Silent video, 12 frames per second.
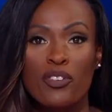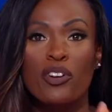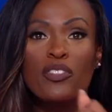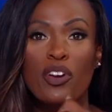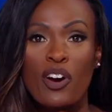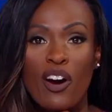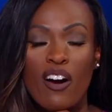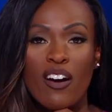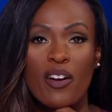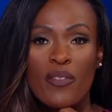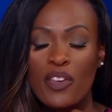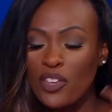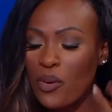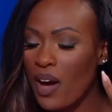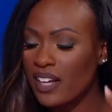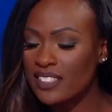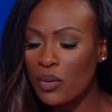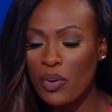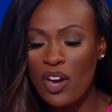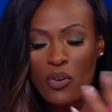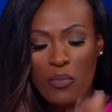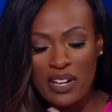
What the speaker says: you're in the car, you ask, can we go to